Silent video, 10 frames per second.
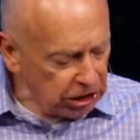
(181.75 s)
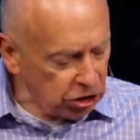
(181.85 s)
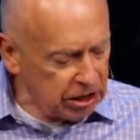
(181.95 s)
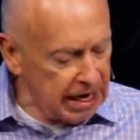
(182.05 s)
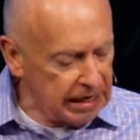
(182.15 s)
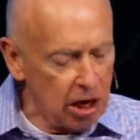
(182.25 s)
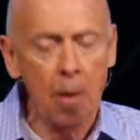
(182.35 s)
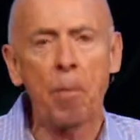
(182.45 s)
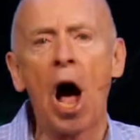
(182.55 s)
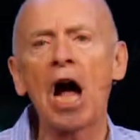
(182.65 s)
deceit,
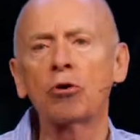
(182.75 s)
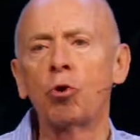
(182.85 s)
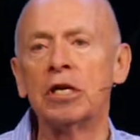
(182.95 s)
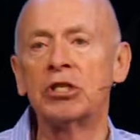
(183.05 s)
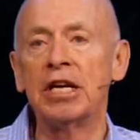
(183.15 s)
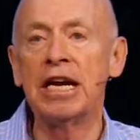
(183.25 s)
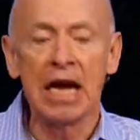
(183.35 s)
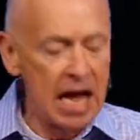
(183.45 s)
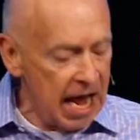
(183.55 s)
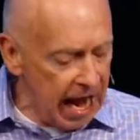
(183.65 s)
hypocrisy,